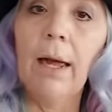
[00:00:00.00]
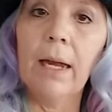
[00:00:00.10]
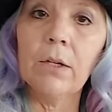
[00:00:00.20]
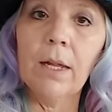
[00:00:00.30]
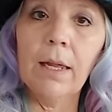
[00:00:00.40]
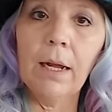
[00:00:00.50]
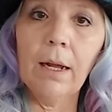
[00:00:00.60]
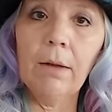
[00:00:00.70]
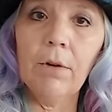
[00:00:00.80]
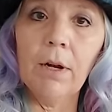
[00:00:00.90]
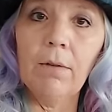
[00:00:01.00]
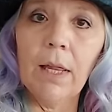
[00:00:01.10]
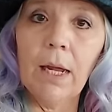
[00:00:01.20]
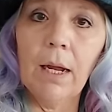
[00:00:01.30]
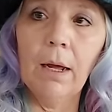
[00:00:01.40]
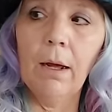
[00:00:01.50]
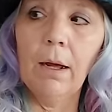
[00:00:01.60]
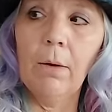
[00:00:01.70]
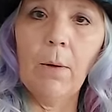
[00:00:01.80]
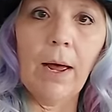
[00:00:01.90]
I actually think I covered everything.
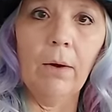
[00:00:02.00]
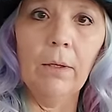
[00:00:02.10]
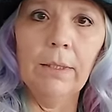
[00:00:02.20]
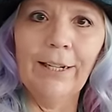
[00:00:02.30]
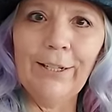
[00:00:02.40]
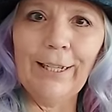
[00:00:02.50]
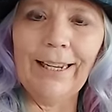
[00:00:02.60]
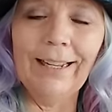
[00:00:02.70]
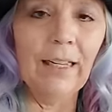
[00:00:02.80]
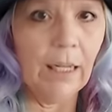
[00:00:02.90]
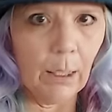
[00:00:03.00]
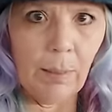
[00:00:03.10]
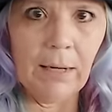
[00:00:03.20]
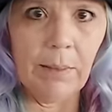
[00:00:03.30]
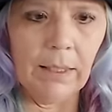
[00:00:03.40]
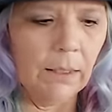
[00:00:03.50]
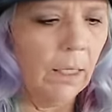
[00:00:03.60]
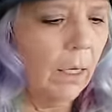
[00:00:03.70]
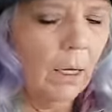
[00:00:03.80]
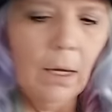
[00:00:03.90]
Wow, good. I get a pain
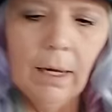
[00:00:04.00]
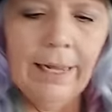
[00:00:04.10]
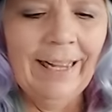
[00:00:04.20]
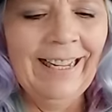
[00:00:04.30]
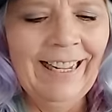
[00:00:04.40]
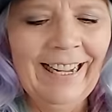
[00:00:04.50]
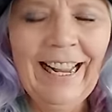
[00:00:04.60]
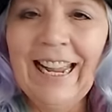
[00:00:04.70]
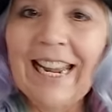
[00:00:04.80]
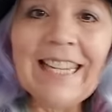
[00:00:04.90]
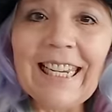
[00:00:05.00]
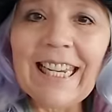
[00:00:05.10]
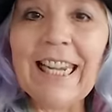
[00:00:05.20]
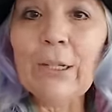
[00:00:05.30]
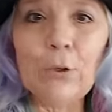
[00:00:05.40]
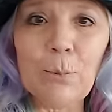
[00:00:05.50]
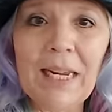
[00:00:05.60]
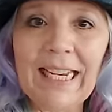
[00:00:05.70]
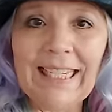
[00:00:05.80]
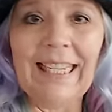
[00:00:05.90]
pill. Because it kills
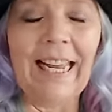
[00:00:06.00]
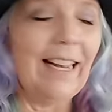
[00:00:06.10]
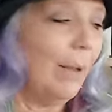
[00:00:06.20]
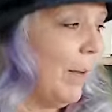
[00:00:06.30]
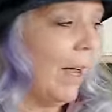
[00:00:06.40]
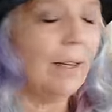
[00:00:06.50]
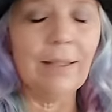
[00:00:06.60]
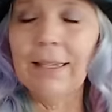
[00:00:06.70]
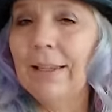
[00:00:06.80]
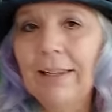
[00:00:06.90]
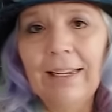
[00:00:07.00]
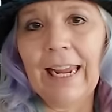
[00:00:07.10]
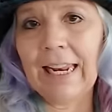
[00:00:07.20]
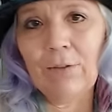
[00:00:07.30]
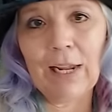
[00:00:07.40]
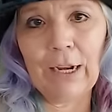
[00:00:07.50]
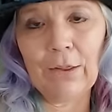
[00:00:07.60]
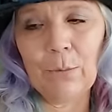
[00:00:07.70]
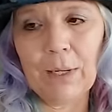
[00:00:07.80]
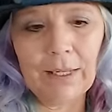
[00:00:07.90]
me to sit. I'm not, can't even get
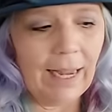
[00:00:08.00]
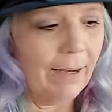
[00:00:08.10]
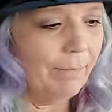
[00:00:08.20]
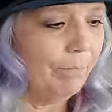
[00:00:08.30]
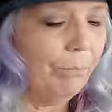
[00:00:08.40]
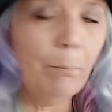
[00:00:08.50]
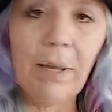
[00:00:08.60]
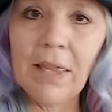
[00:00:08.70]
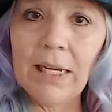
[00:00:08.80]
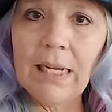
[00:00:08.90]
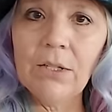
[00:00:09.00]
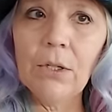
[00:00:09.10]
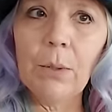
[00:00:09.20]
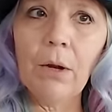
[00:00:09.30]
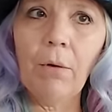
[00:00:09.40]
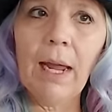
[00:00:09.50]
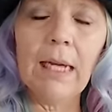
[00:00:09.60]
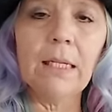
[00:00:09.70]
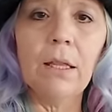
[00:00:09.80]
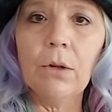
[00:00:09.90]
on the wheel yet. But the knee's doing
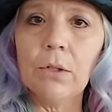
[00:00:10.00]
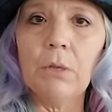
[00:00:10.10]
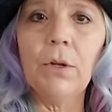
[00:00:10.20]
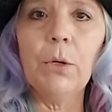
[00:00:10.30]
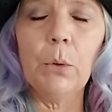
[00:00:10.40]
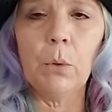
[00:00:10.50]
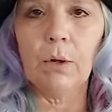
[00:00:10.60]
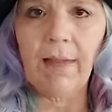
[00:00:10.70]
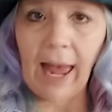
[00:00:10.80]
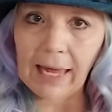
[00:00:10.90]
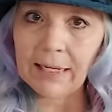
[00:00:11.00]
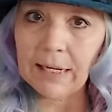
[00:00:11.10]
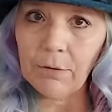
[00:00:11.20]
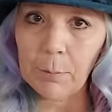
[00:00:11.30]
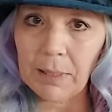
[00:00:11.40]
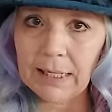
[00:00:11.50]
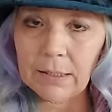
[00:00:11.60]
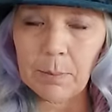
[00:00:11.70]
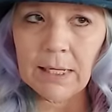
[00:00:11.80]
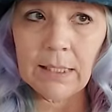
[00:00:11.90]
great. Those of you who have had knee
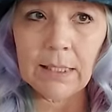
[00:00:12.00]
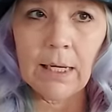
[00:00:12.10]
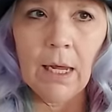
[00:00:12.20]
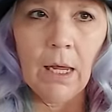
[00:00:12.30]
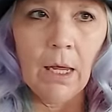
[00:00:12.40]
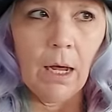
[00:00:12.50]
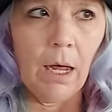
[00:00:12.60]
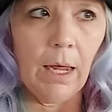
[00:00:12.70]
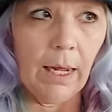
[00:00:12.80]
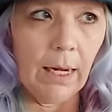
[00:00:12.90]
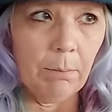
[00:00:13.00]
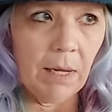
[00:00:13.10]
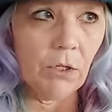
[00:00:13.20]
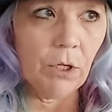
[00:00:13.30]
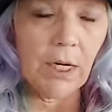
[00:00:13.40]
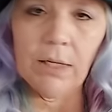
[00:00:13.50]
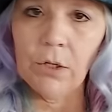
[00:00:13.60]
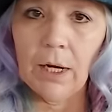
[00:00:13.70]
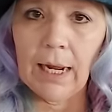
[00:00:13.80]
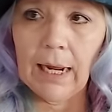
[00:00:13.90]
replacements, I measured
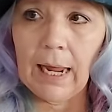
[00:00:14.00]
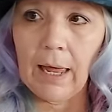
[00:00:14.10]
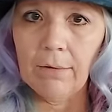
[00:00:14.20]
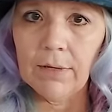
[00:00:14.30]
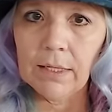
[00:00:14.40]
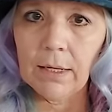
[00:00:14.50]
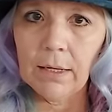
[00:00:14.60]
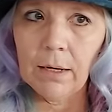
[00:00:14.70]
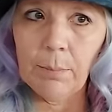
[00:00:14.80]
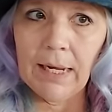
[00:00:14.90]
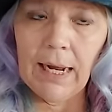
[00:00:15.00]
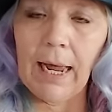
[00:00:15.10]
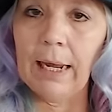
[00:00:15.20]
yesterday at physical therapy.